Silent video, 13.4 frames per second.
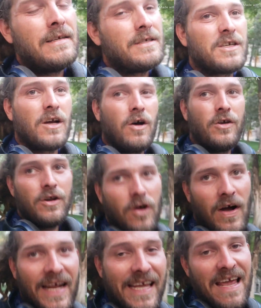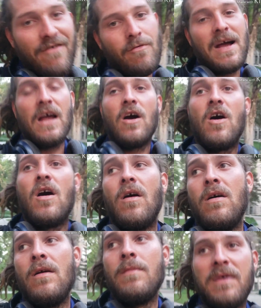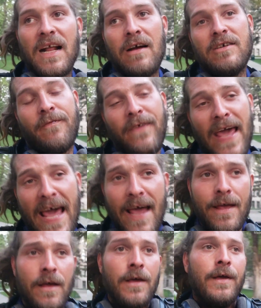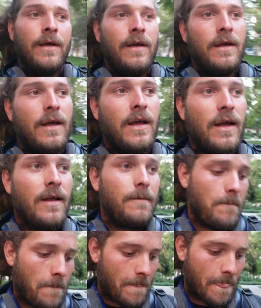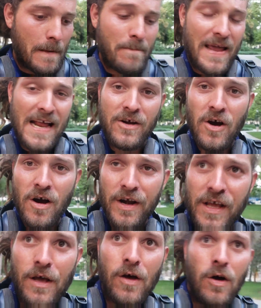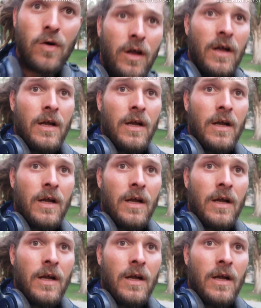So, you know, I gave it my all, but I was fat and bad cardio.